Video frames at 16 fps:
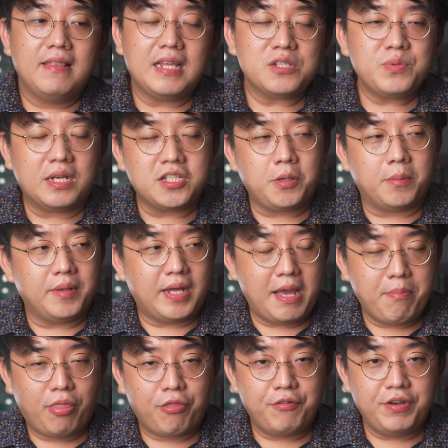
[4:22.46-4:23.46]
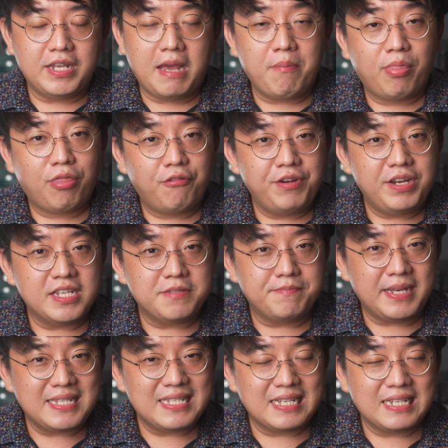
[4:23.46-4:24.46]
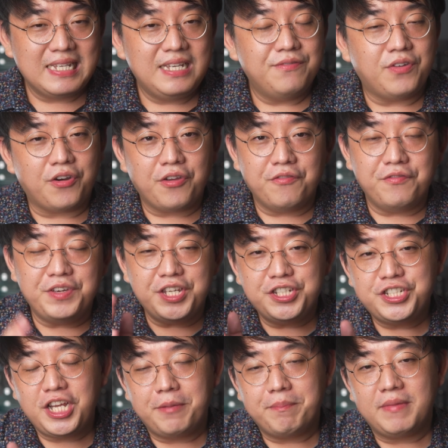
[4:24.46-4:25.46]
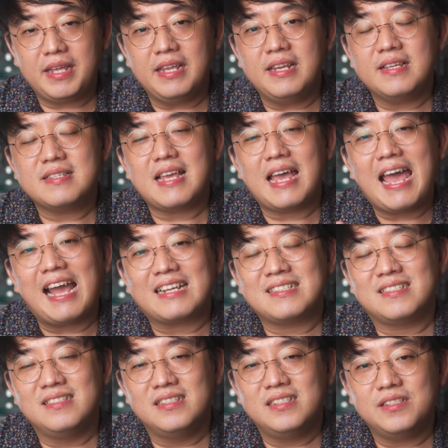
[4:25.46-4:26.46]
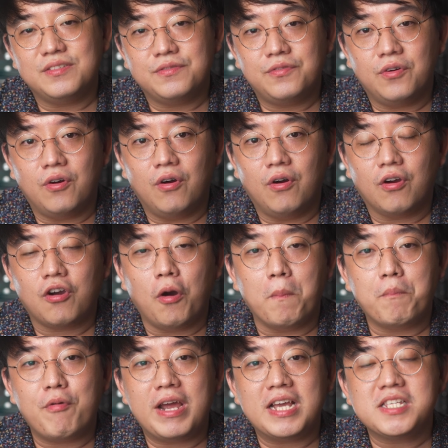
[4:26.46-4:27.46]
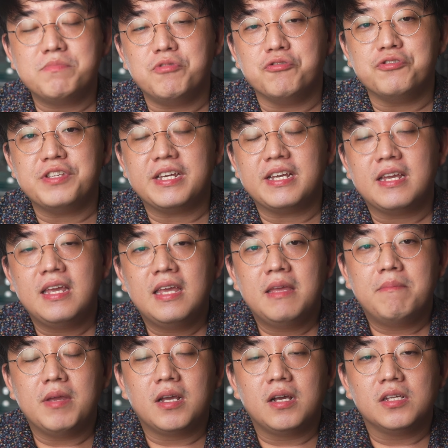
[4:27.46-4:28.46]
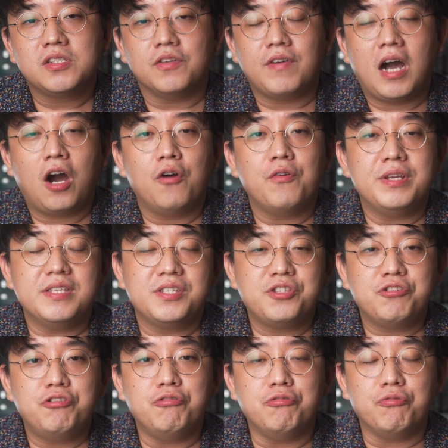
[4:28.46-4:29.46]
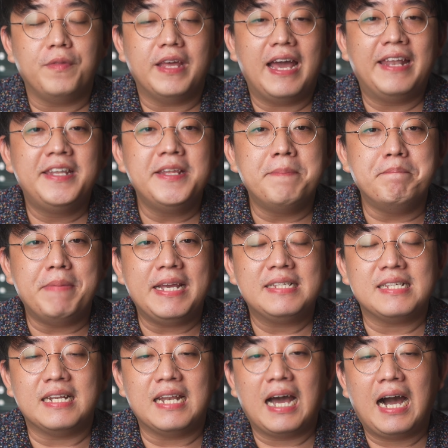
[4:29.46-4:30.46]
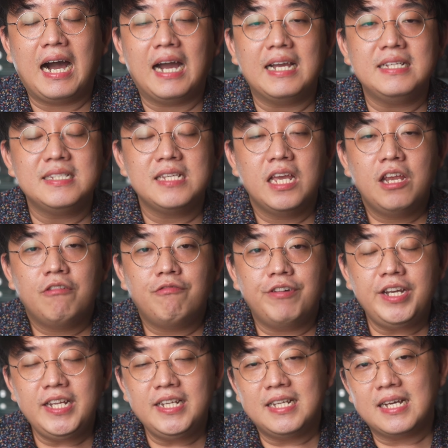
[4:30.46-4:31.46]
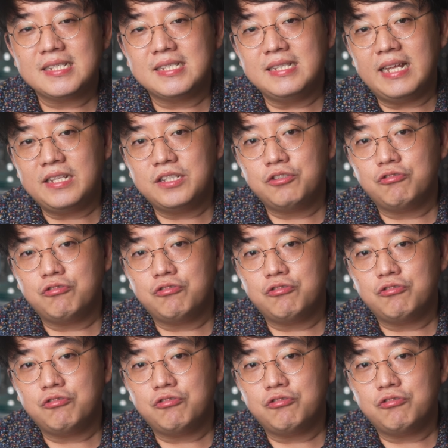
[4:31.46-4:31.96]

Last week I talked about M3. The M3 is basically very V-shaped. It is excellent for compressed music because of how it's tuned. The added bass and highs really does lend